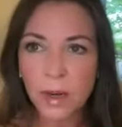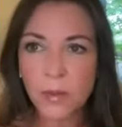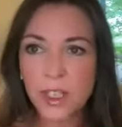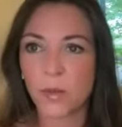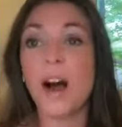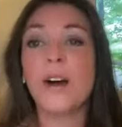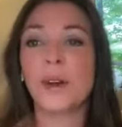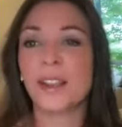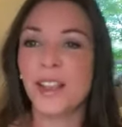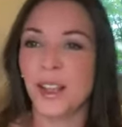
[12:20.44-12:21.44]
what's wrong
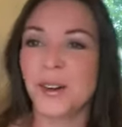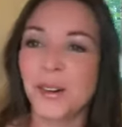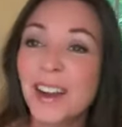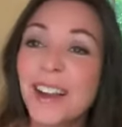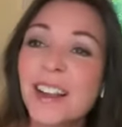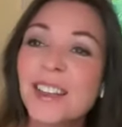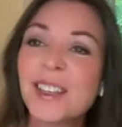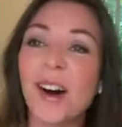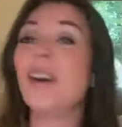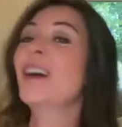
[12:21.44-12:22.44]
with you?
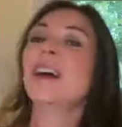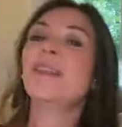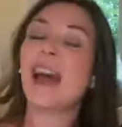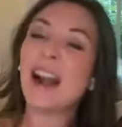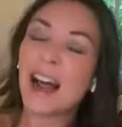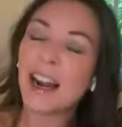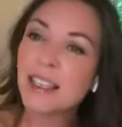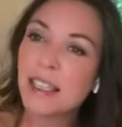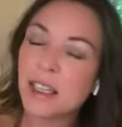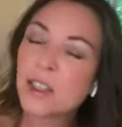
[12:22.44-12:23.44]
So that
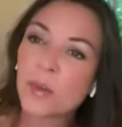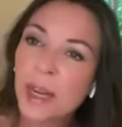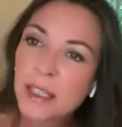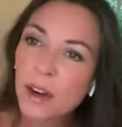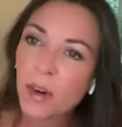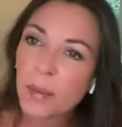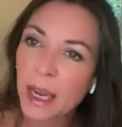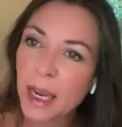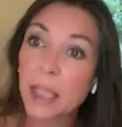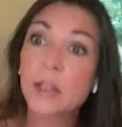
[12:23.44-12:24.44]
honesty is a risk for
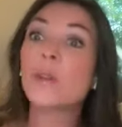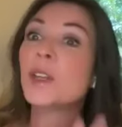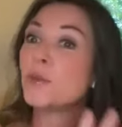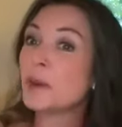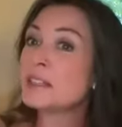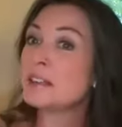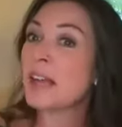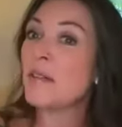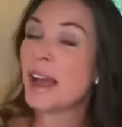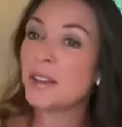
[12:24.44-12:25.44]
me. And it's only recently
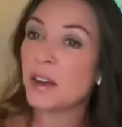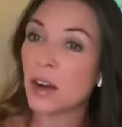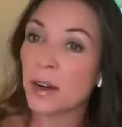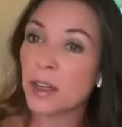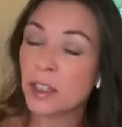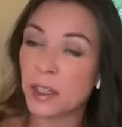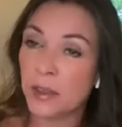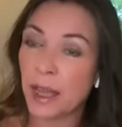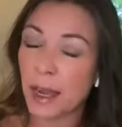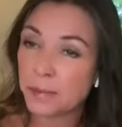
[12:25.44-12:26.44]
I've had the courage to
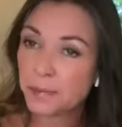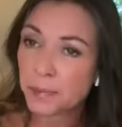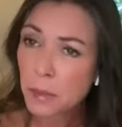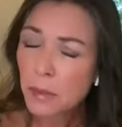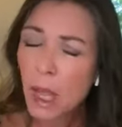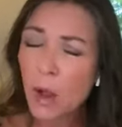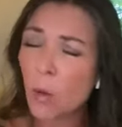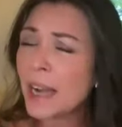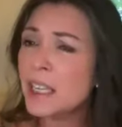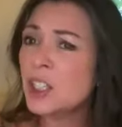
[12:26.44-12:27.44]
do that.
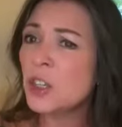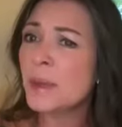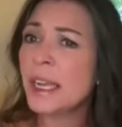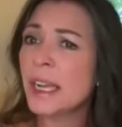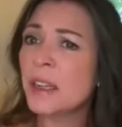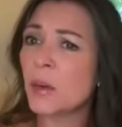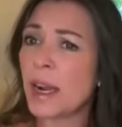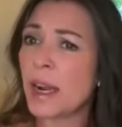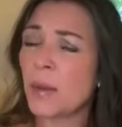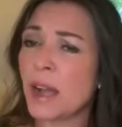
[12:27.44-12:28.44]
When did you begin the
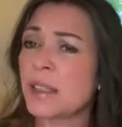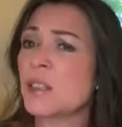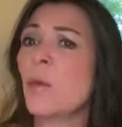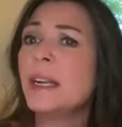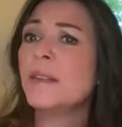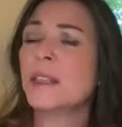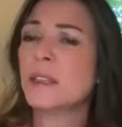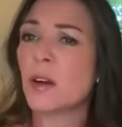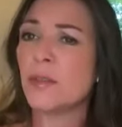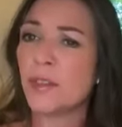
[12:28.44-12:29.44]
writing process? When did this
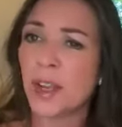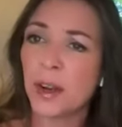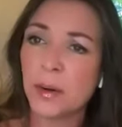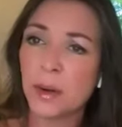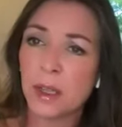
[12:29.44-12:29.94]
start for you?